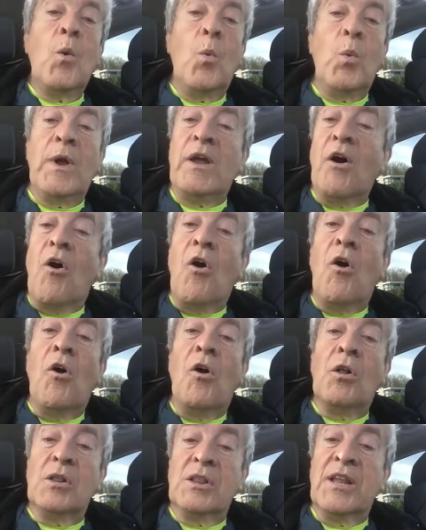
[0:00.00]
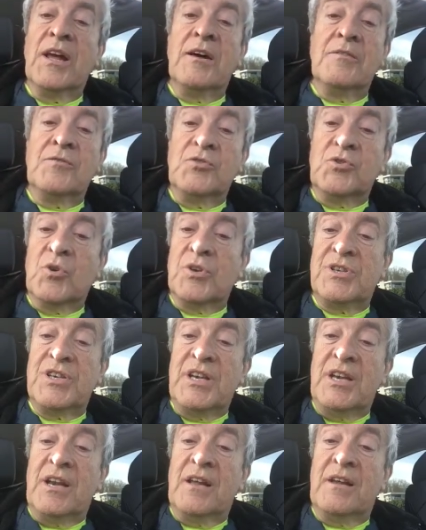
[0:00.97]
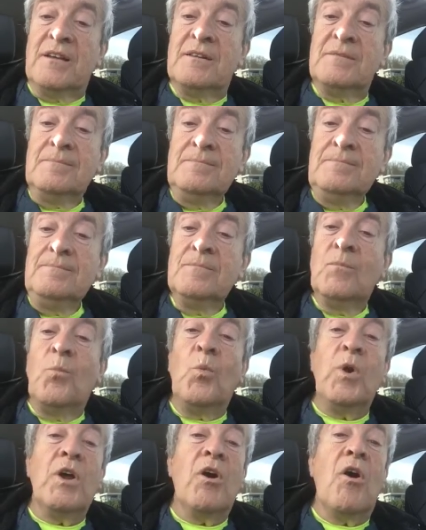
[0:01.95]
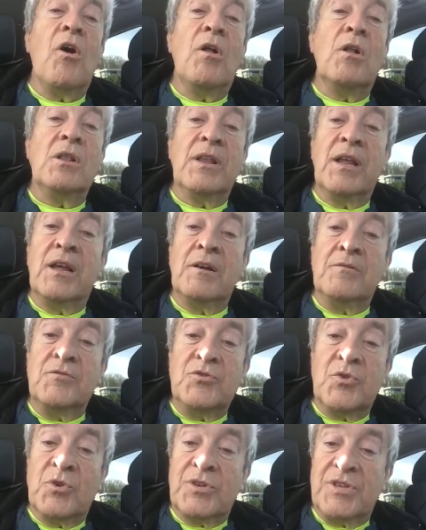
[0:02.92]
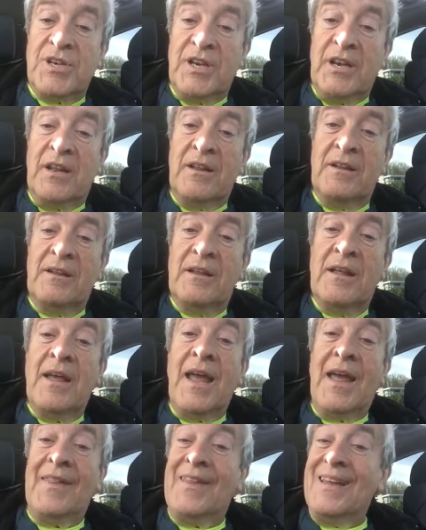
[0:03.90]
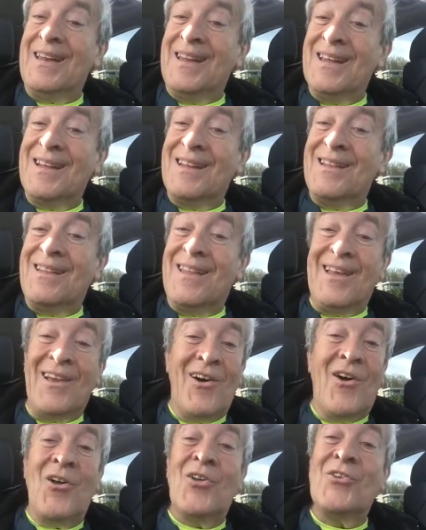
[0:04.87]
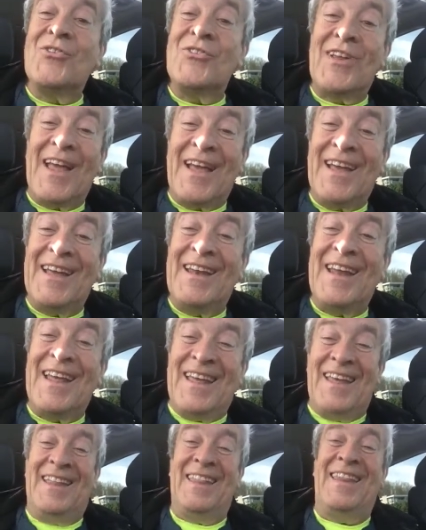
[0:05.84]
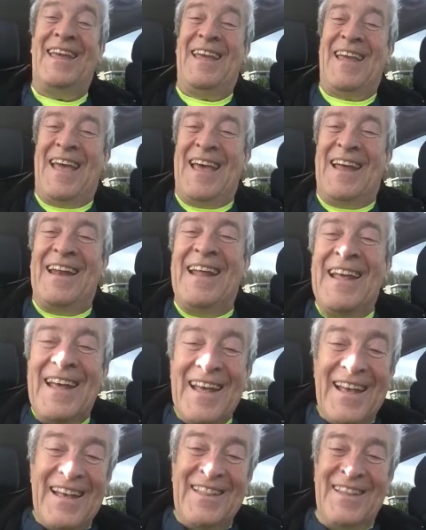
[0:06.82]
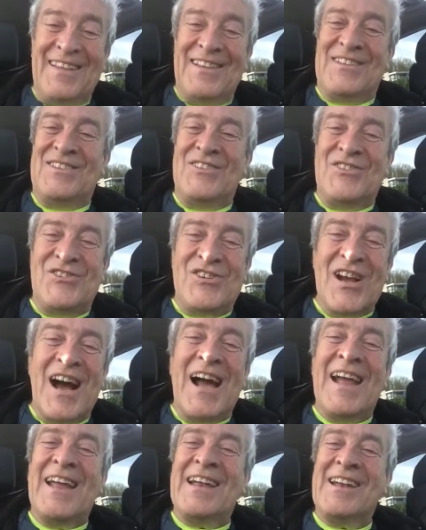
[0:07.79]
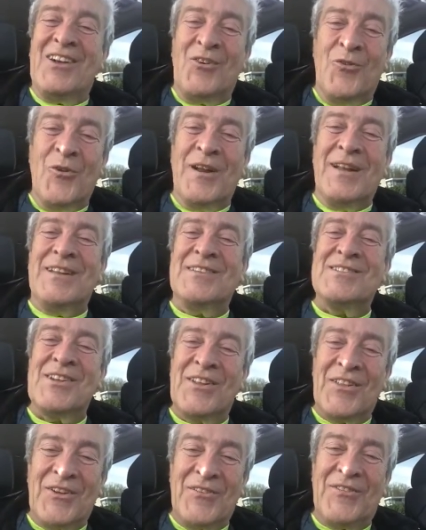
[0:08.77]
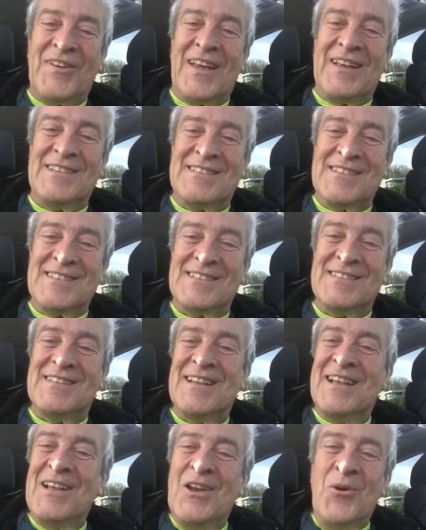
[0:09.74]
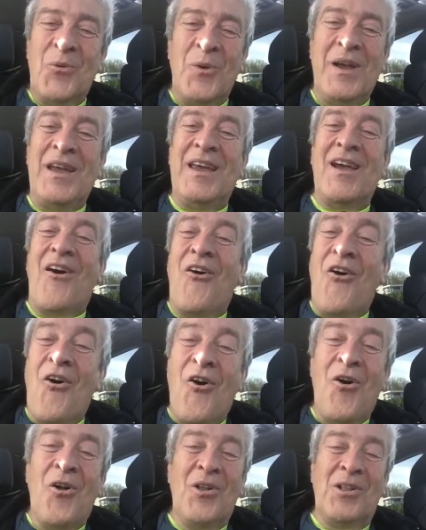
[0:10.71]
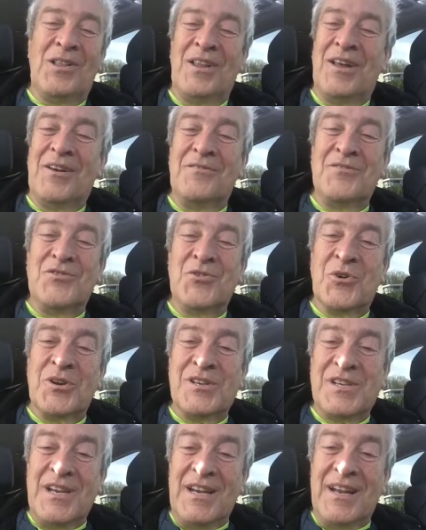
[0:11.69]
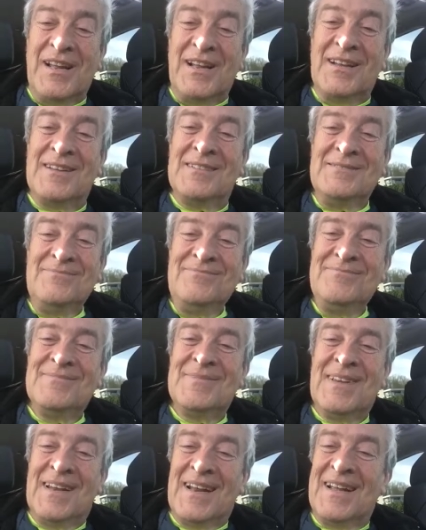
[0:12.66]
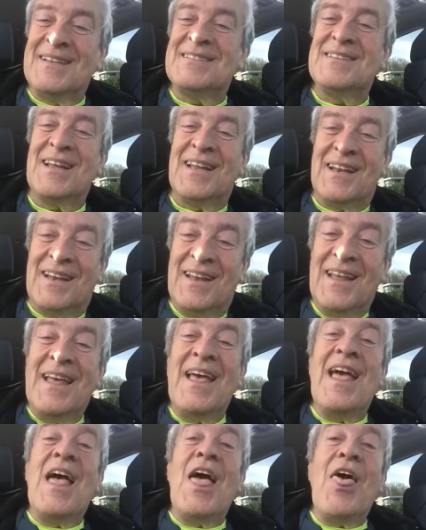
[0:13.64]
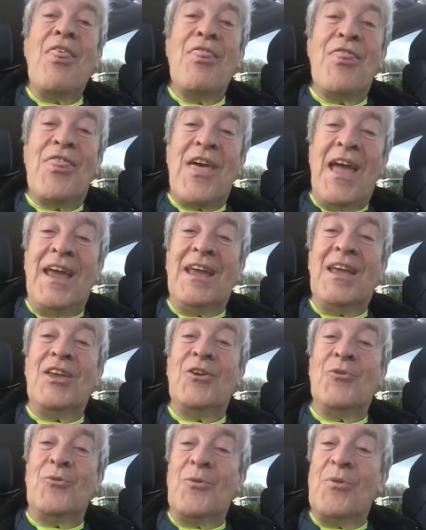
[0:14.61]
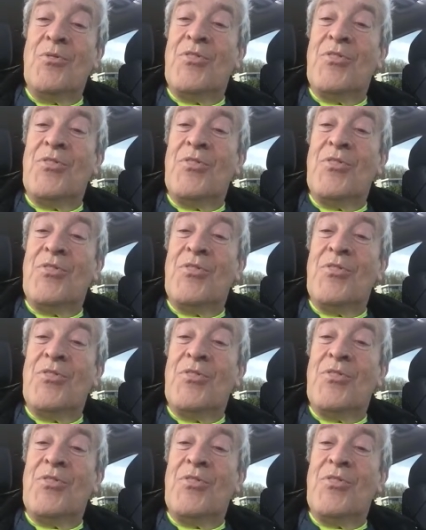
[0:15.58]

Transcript: We all love Georgina. We all love Georgina. And they did. They all sang it, and they had these giant grins on their faces. We all love Georgina. And I said, thank you.